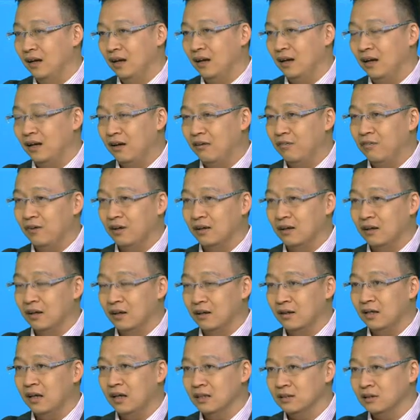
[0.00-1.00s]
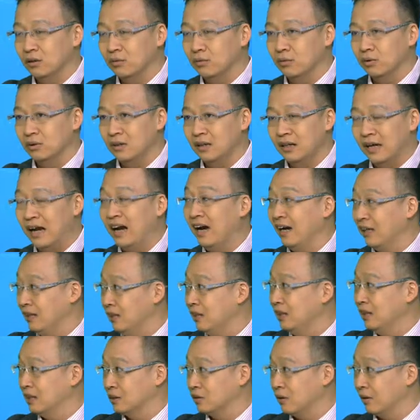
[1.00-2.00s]
And I think there is a good
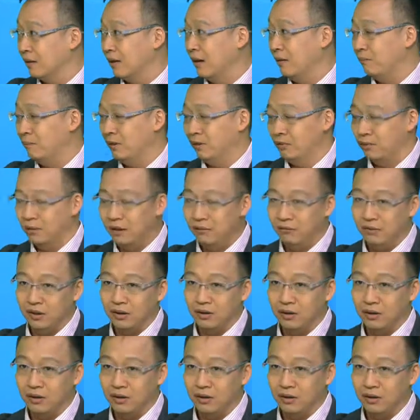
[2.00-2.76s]
idea talking about when